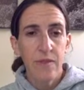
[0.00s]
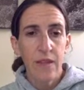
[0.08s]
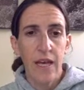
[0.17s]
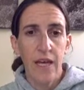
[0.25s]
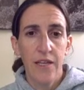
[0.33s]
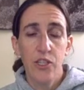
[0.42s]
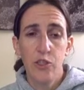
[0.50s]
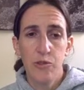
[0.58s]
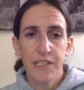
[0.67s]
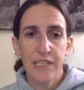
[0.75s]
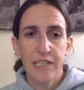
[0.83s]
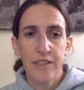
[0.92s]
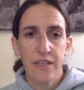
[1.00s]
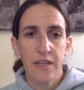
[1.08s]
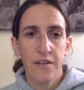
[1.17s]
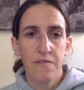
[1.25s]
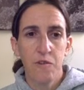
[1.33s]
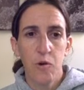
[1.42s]
and using
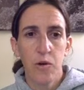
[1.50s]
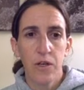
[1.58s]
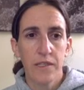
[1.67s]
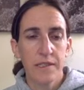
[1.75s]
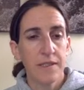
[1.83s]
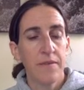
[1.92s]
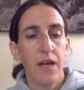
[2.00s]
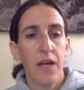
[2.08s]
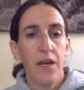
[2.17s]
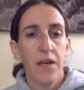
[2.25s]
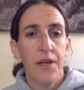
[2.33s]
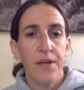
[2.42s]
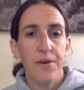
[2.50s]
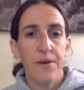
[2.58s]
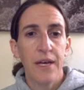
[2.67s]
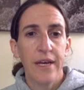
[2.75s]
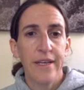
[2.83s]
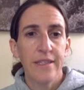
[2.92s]
the Force.
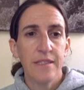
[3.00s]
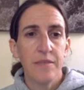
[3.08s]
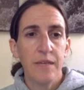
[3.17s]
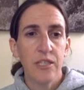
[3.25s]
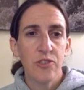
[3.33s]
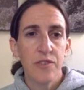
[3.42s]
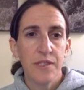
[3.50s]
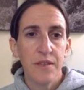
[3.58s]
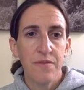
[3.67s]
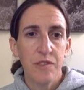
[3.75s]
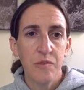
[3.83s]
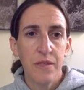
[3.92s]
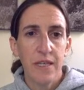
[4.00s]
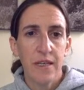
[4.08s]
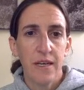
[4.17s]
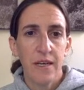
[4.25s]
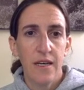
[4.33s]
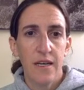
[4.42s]
Okay, some extra stuff this week.
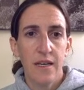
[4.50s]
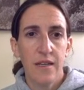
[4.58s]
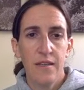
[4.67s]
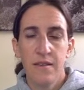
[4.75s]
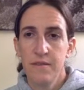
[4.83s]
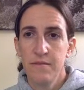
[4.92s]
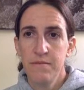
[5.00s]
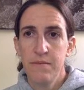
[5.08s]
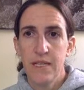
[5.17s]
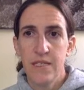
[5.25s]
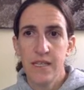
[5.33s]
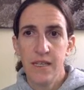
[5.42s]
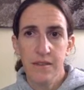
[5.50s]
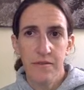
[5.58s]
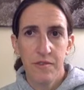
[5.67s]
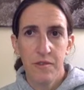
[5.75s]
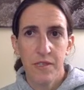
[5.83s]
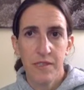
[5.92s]
Meditate, of
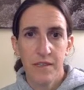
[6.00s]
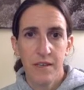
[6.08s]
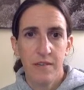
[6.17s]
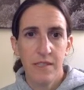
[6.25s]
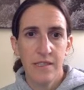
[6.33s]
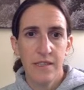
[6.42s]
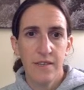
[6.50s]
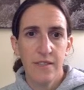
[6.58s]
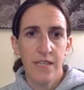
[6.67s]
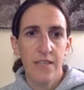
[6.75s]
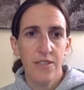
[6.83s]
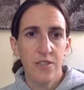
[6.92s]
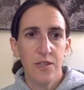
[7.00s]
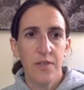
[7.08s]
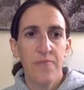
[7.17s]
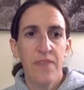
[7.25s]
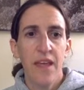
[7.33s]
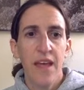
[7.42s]
course, always, every day, do it.
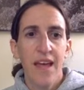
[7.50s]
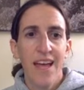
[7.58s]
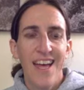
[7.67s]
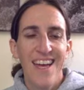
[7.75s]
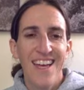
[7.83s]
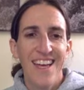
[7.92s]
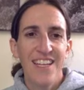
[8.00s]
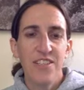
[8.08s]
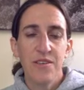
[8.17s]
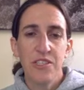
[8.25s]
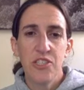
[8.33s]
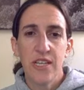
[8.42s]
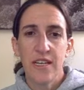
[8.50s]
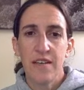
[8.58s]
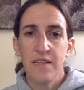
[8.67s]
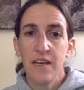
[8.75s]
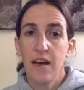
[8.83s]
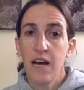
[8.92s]
And you can check out
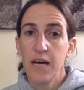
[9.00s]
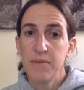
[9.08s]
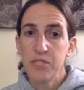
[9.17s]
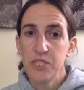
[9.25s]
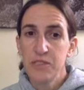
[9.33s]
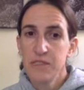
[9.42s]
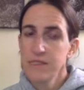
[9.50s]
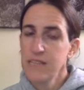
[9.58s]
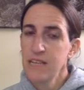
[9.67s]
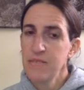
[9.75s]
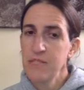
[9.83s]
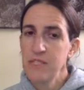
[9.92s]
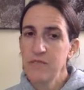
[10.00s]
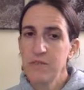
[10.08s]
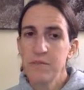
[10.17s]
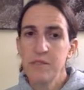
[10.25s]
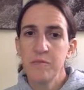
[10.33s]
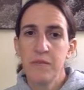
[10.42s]
the optional assignments from
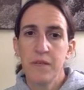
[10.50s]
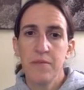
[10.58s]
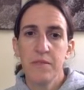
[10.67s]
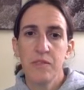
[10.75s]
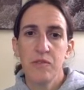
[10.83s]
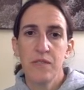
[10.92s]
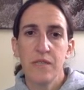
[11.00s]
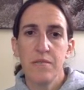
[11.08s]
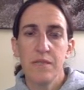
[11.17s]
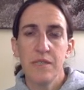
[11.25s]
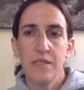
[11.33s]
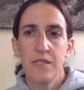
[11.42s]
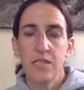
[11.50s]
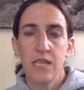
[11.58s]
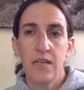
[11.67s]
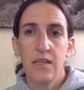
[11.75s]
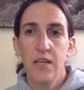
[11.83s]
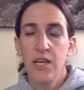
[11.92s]
Miss Blum, Miss Reed, and Miss
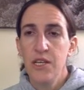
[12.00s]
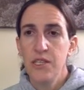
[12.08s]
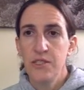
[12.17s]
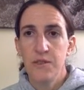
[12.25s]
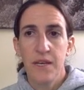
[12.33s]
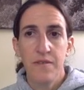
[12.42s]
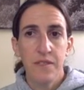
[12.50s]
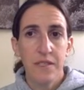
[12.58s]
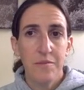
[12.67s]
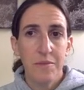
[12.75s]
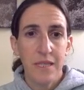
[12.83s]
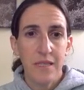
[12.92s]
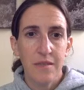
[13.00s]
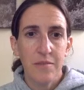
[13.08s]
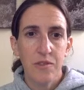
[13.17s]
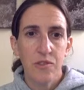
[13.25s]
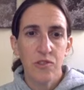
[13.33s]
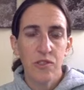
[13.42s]
Audell. You don't have to complete them.
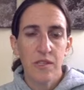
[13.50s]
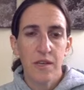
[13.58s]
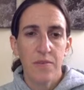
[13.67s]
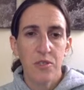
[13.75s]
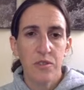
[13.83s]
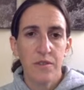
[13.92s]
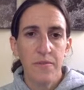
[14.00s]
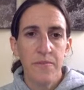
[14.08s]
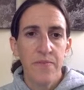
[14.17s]
Those are just optional.